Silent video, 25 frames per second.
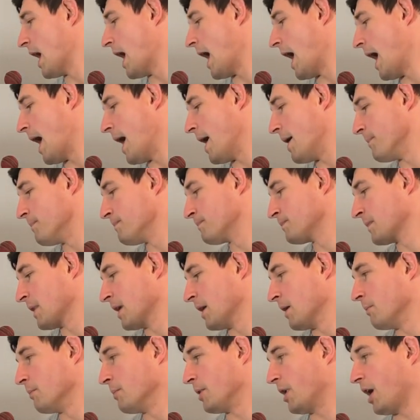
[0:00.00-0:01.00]
Um,
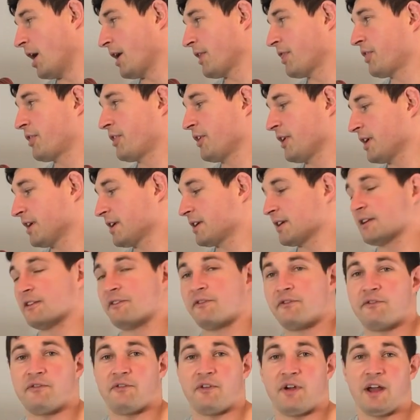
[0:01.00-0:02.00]
but I think
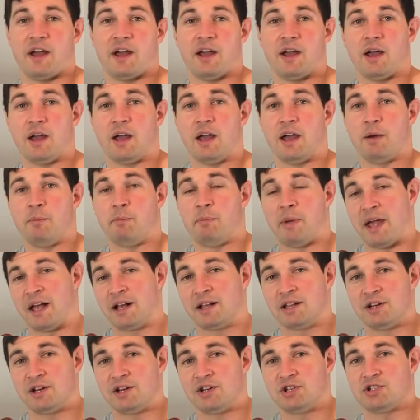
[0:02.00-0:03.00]
if
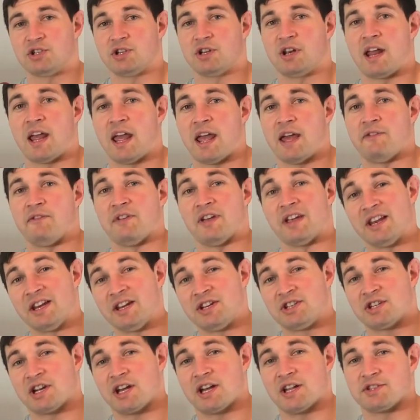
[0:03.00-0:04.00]
Bangladesh are to have
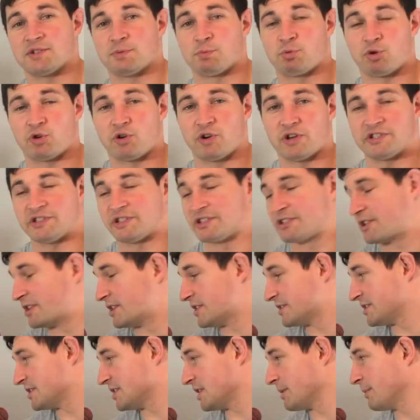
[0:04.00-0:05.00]
any chance of progressing to
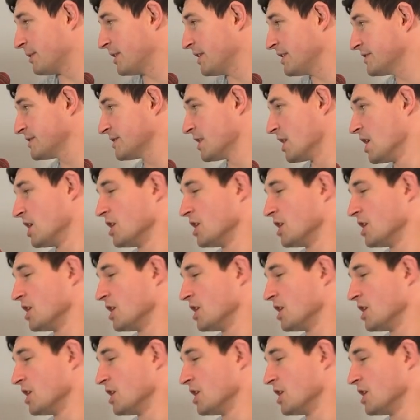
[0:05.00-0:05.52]
the semis,